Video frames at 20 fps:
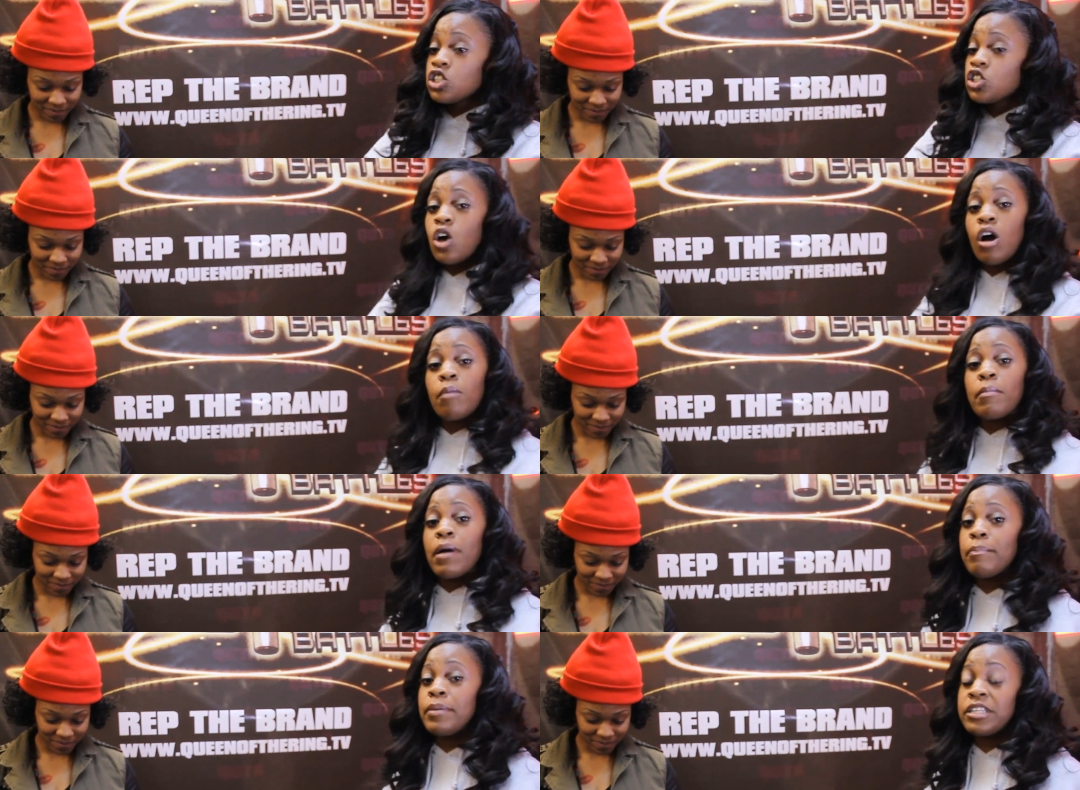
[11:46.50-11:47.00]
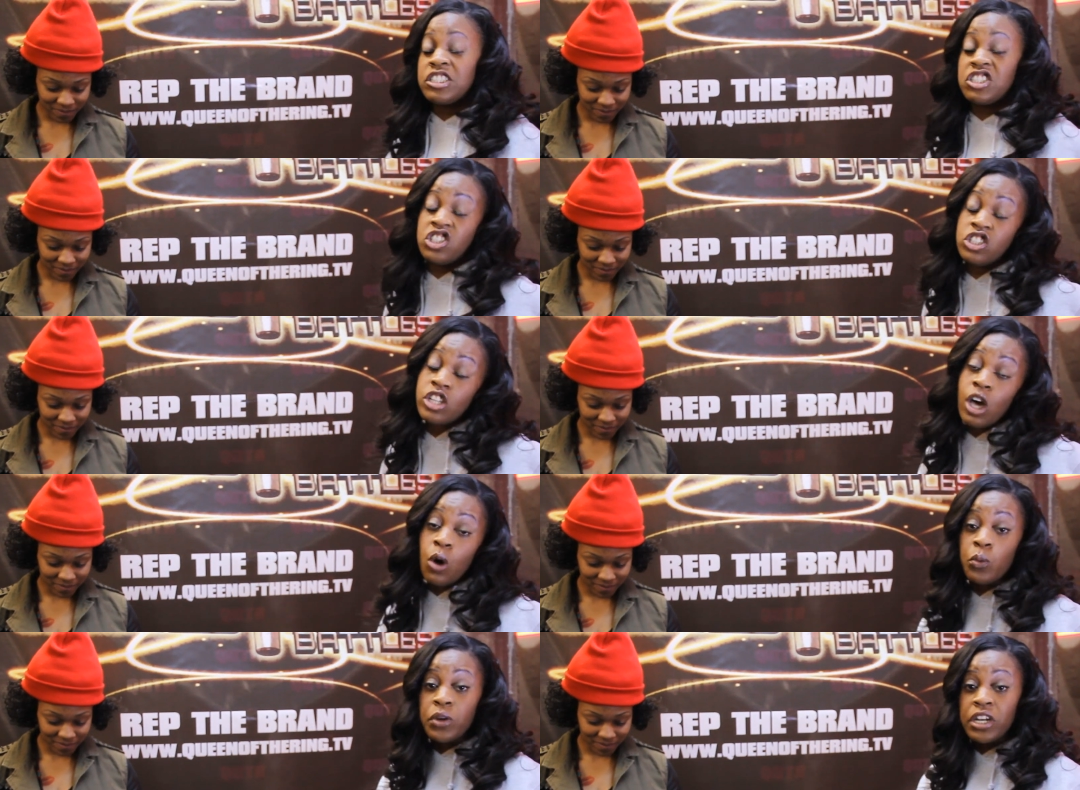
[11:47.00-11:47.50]
Speaker 1: cause all my bitches
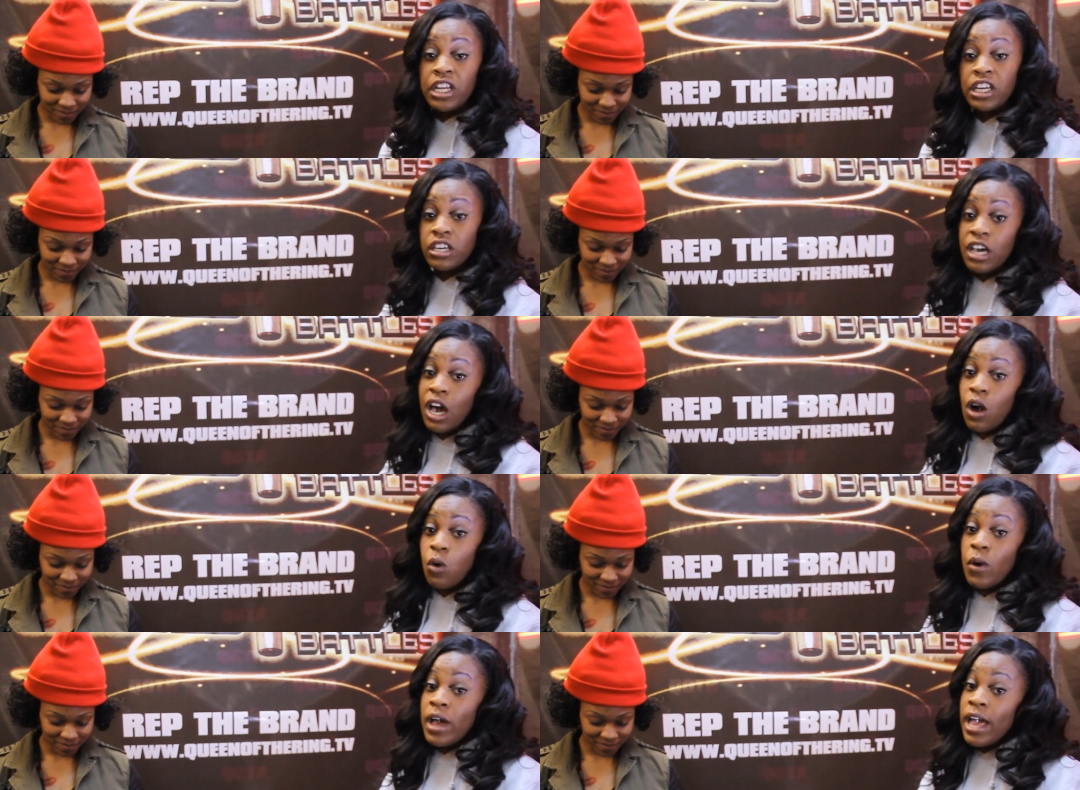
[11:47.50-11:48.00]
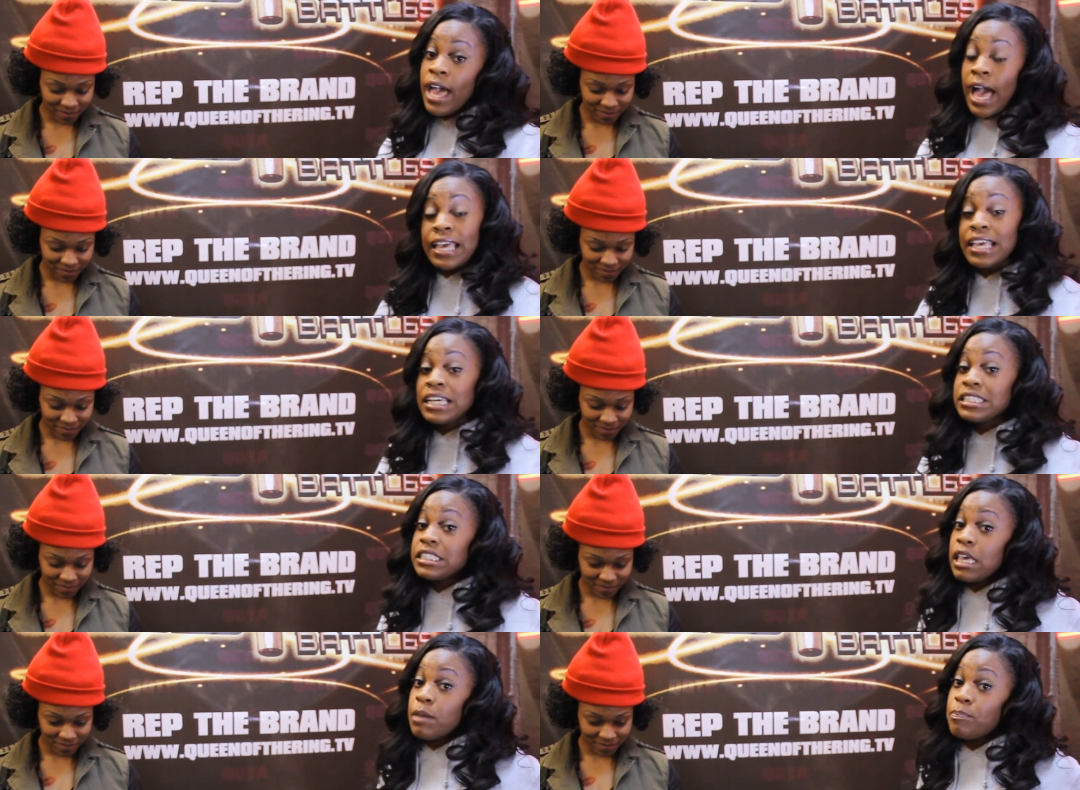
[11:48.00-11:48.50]
know when to go. I
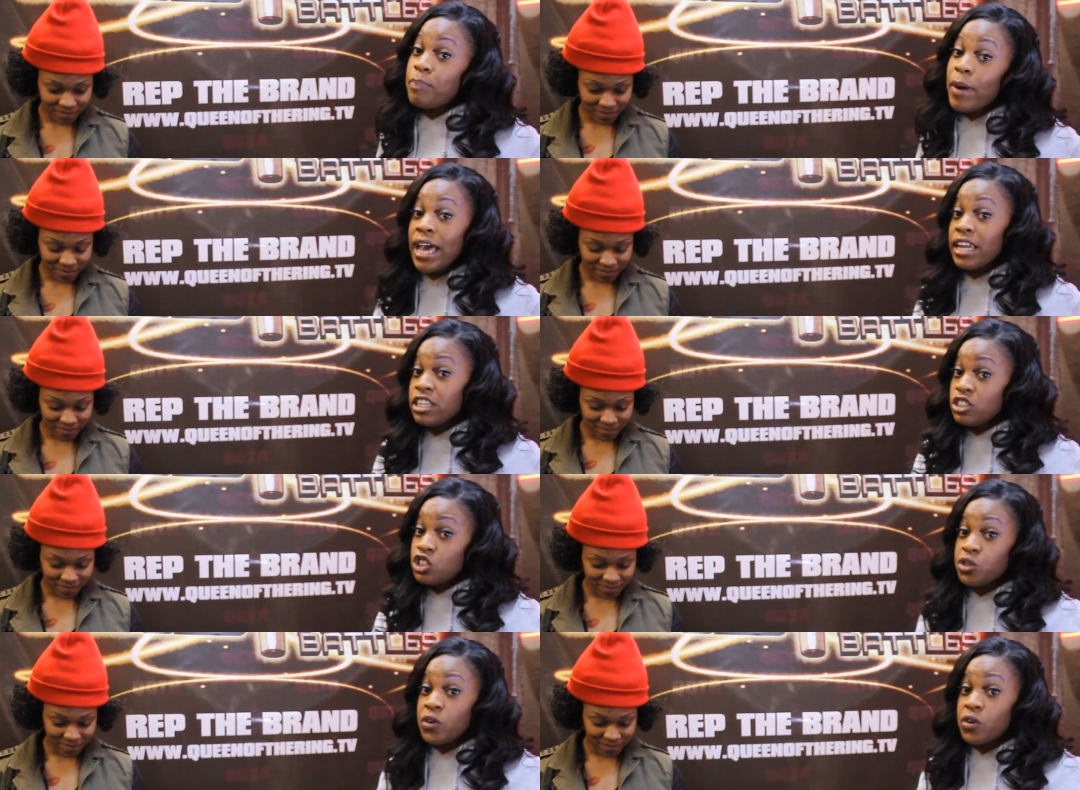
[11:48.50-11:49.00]
guess they potty